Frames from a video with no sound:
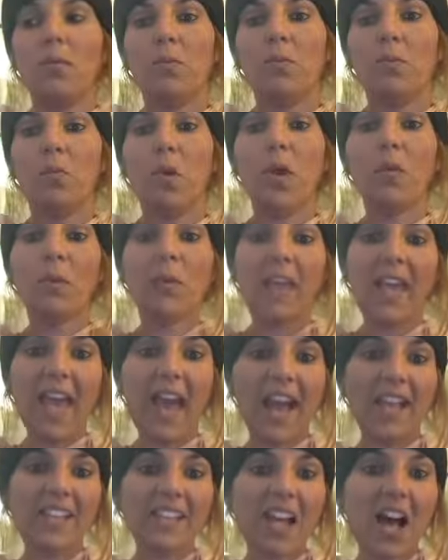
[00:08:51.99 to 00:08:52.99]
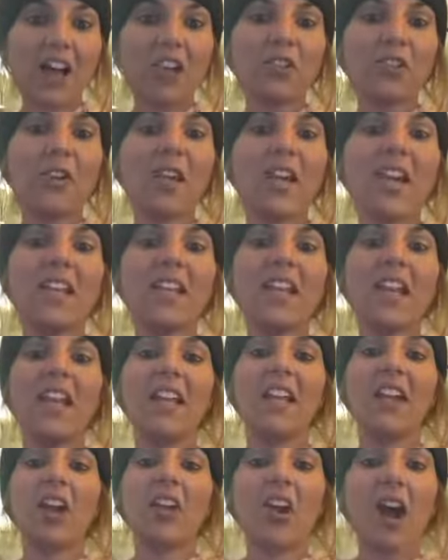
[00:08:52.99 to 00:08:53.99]
what we can tolerate
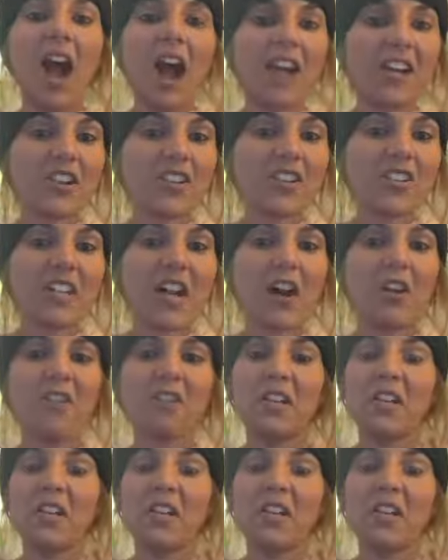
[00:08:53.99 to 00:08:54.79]
and our higher self,